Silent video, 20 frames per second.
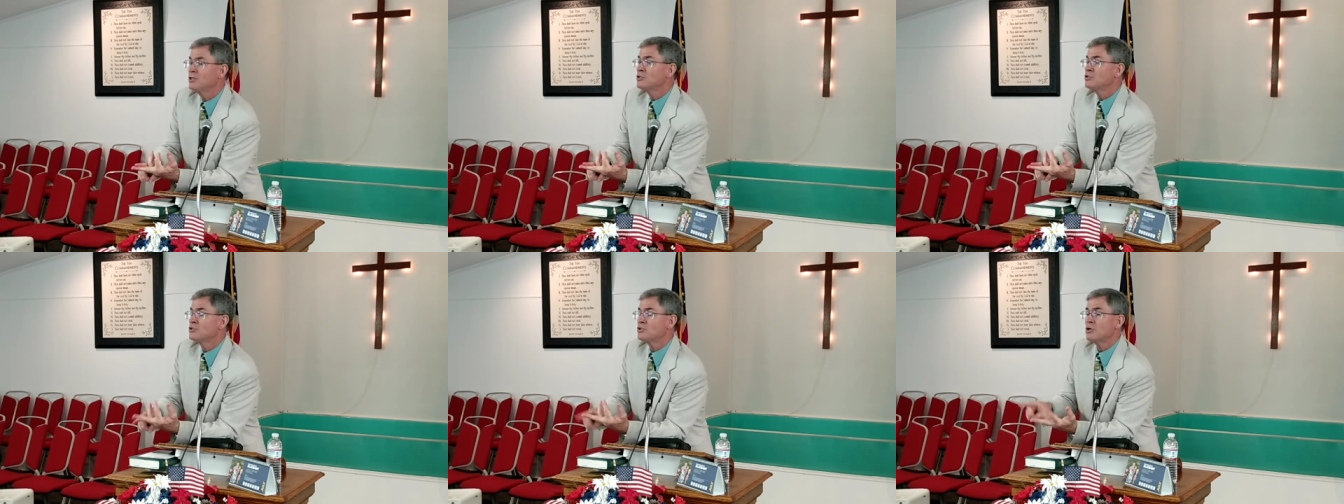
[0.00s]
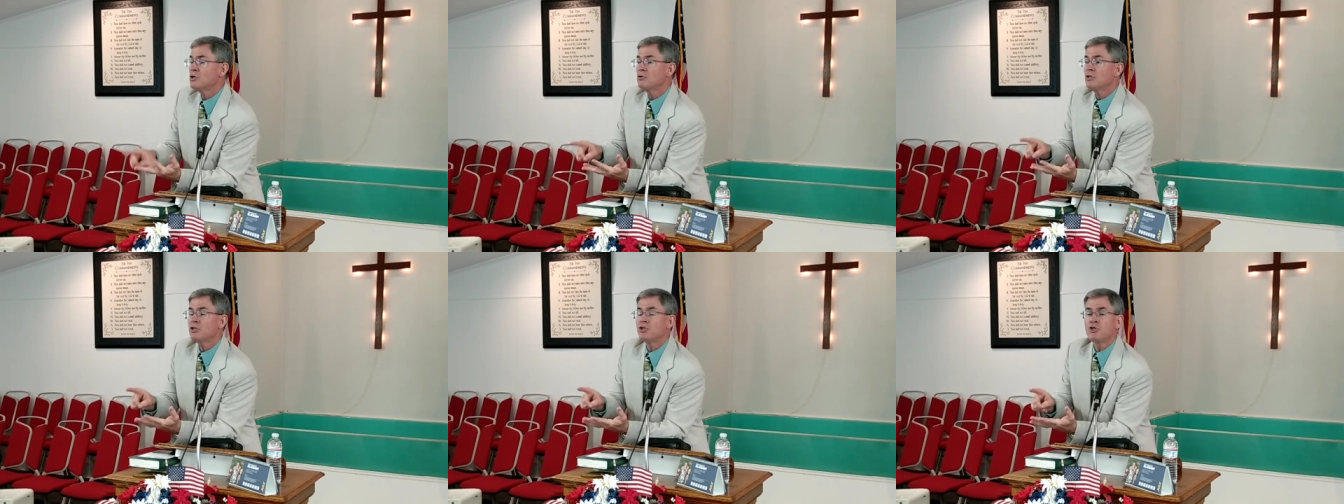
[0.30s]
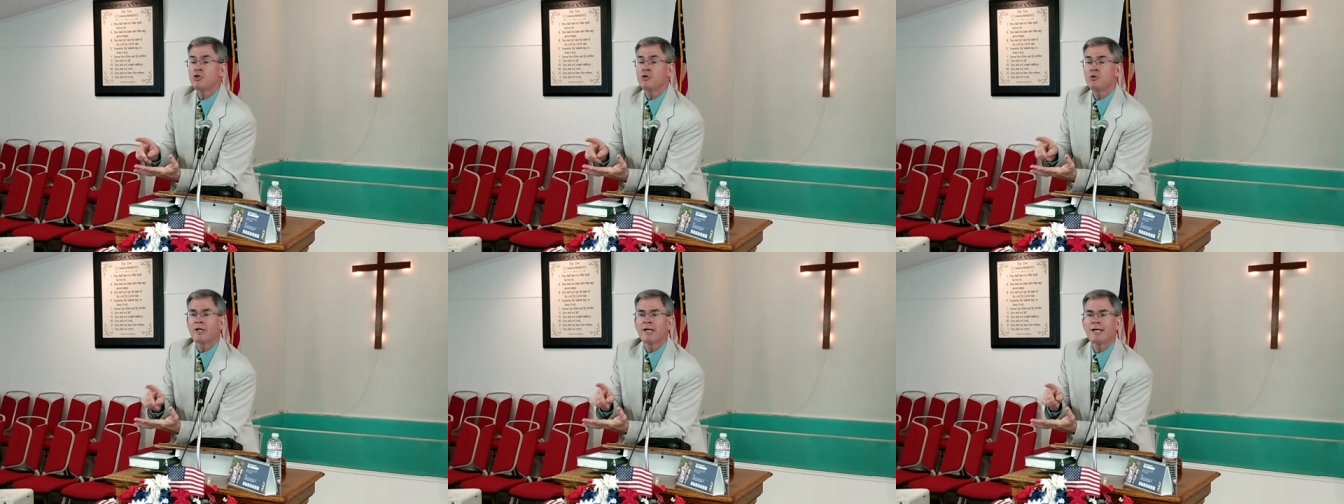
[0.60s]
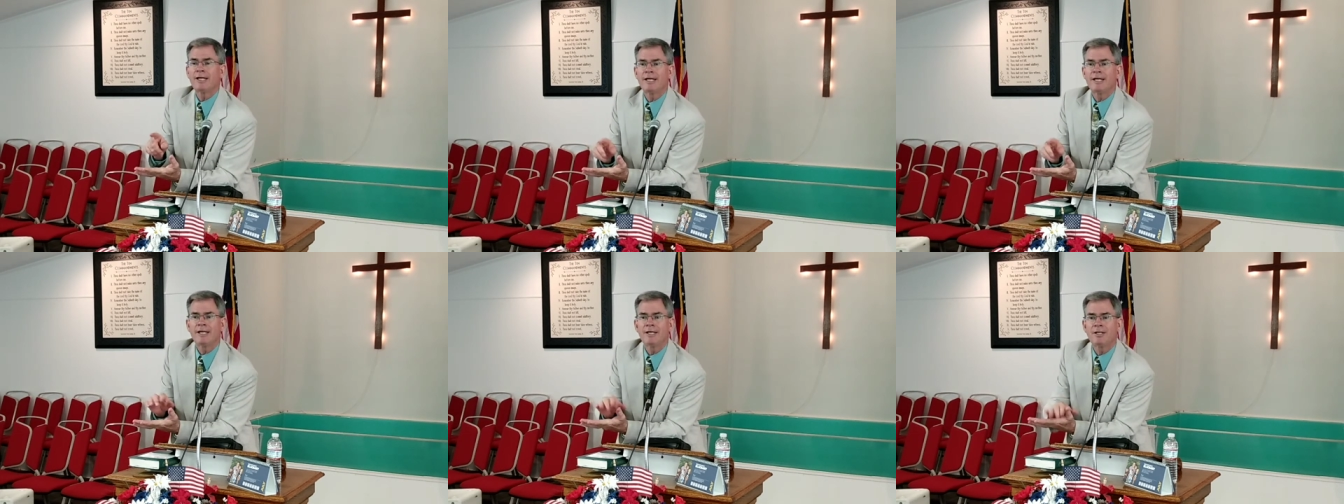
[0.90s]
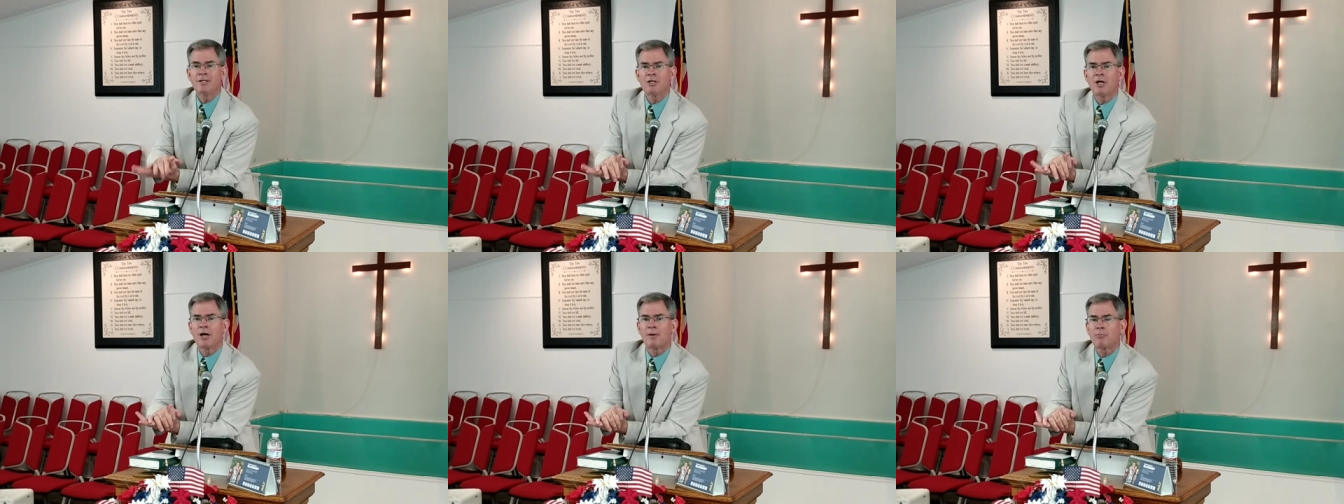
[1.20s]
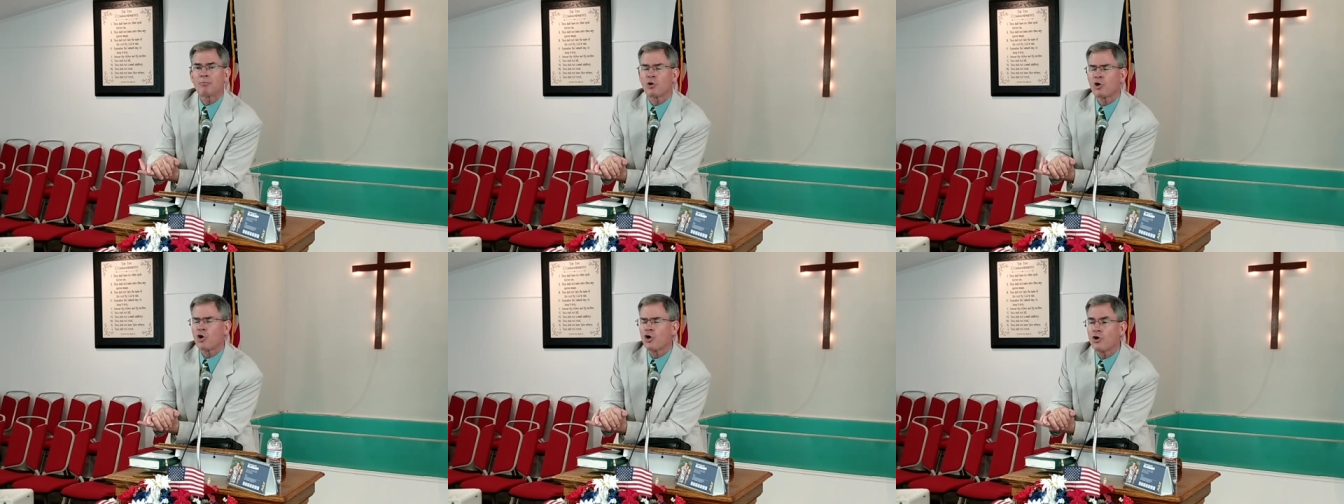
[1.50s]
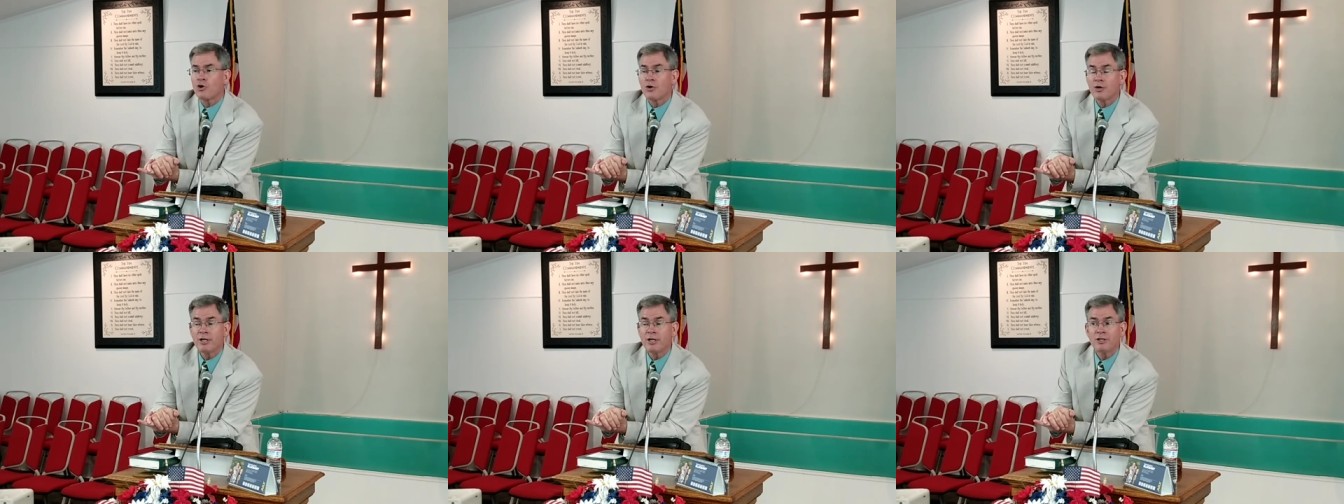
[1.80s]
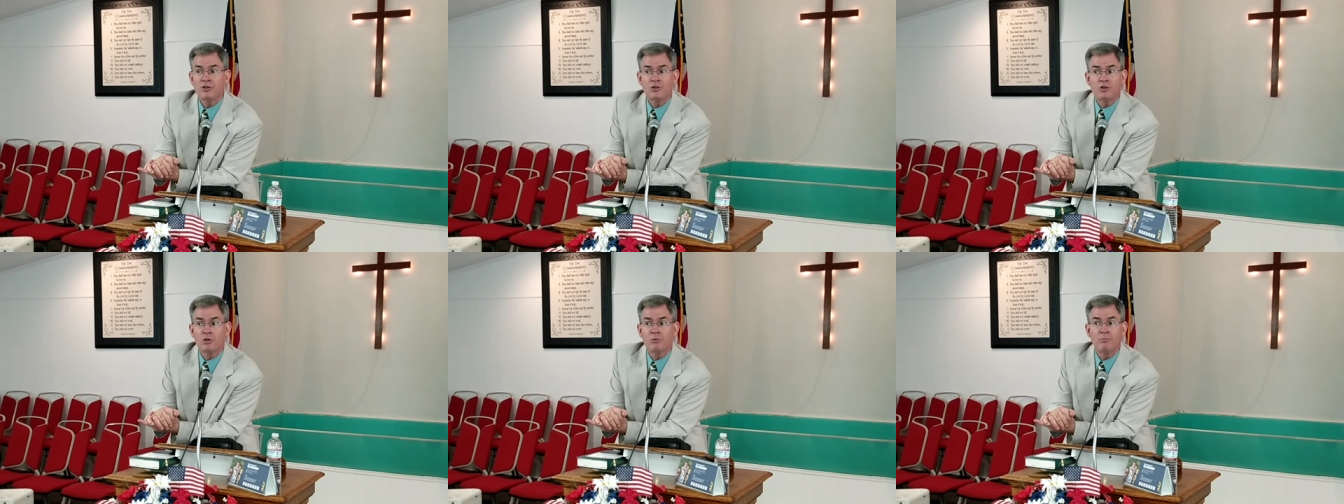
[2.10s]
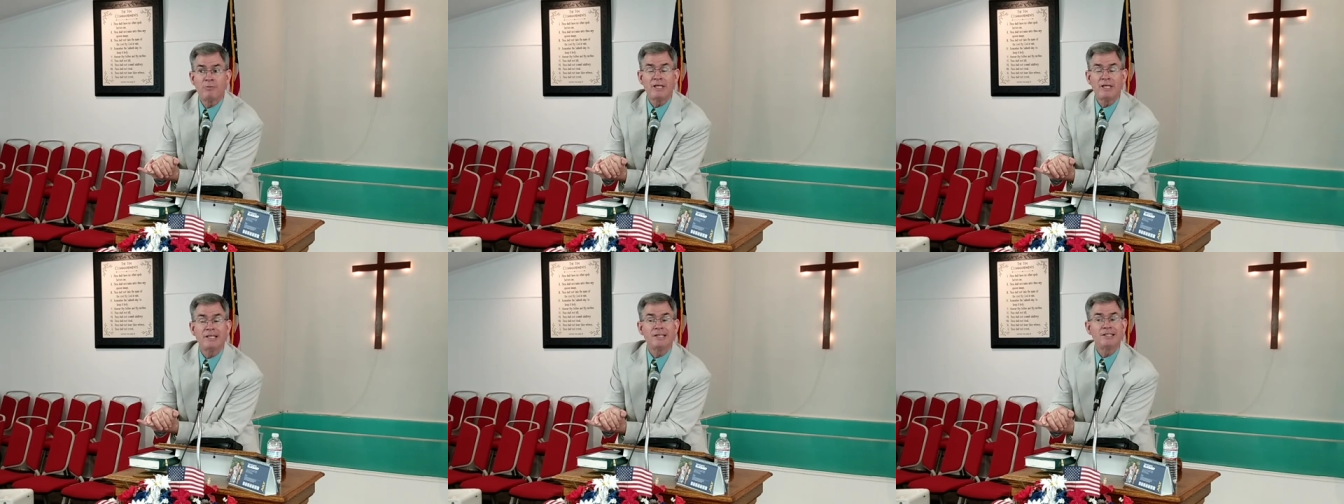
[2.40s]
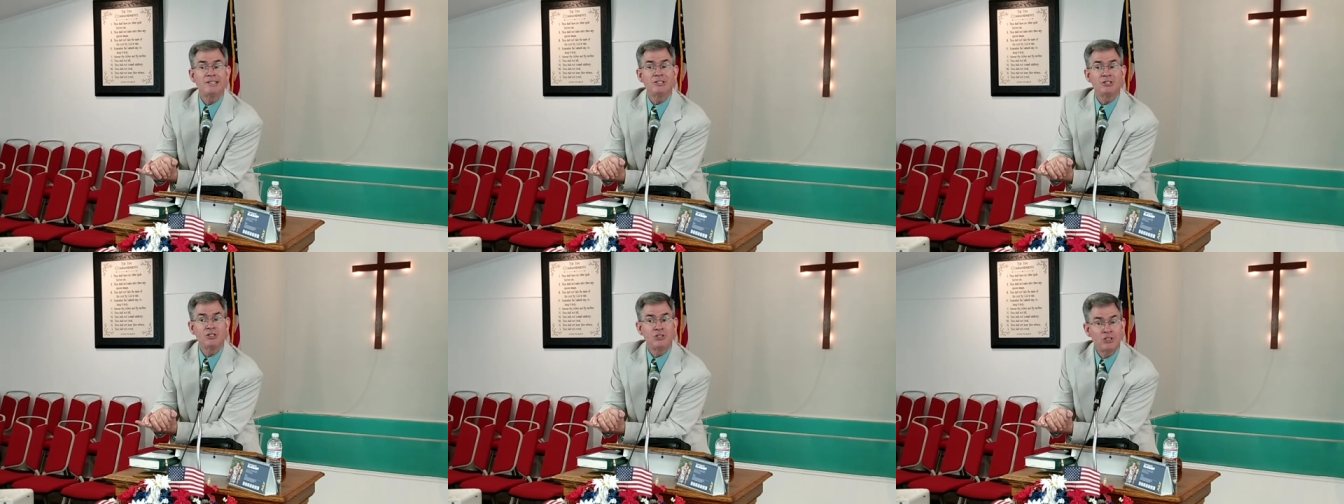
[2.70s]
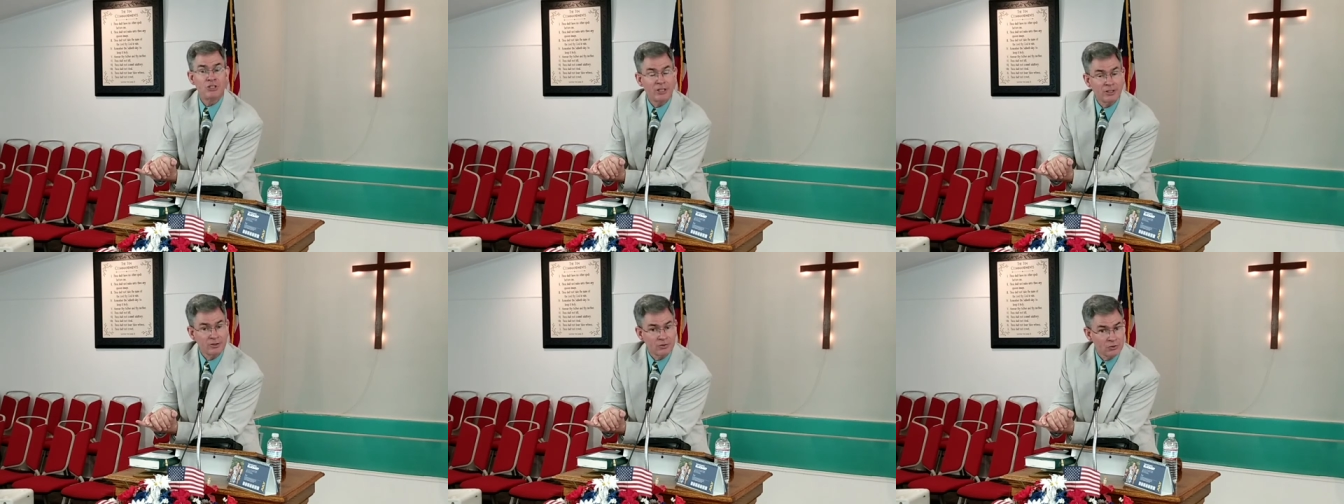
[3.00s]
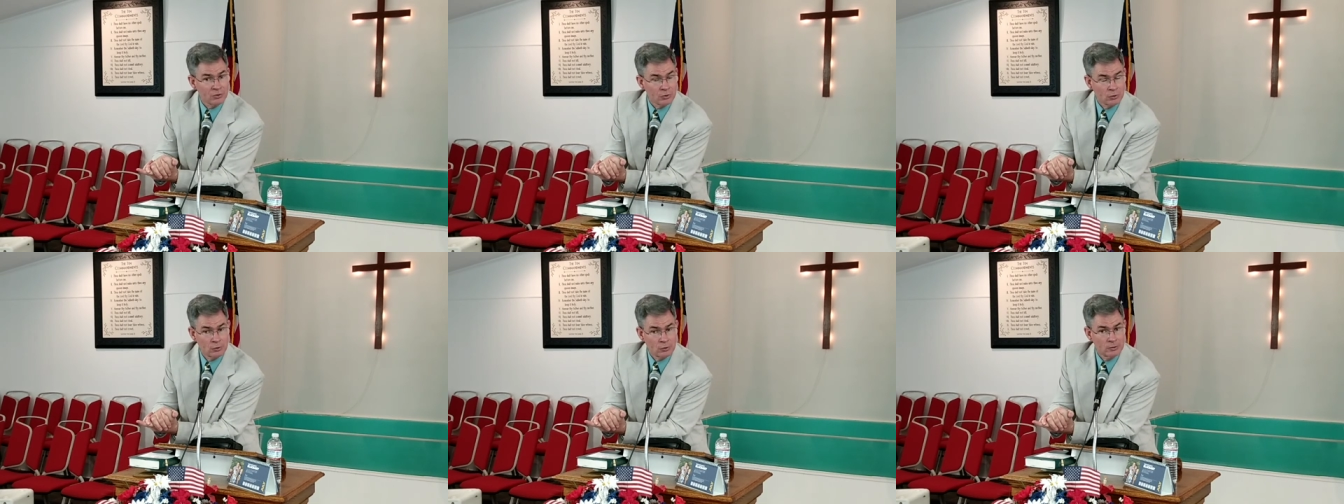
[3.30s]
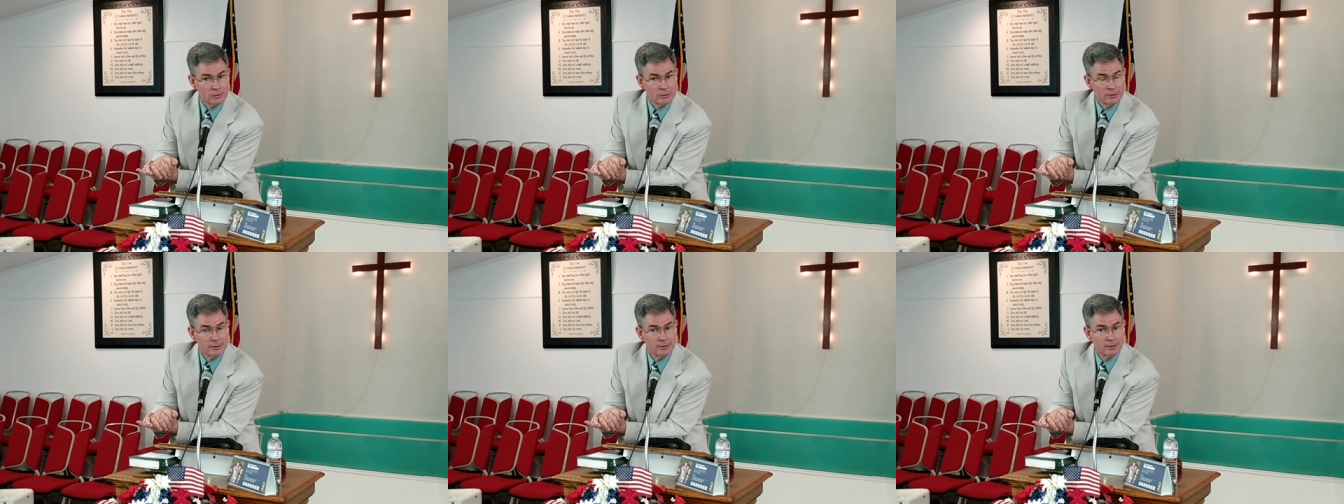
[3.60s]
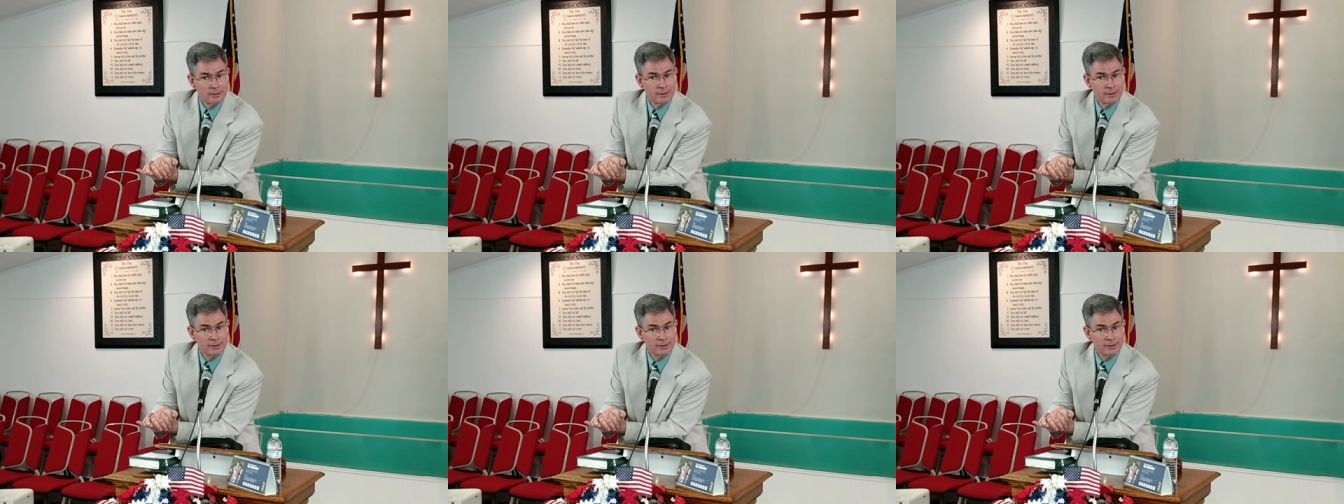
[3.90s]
so that you can end up learning to be gentle.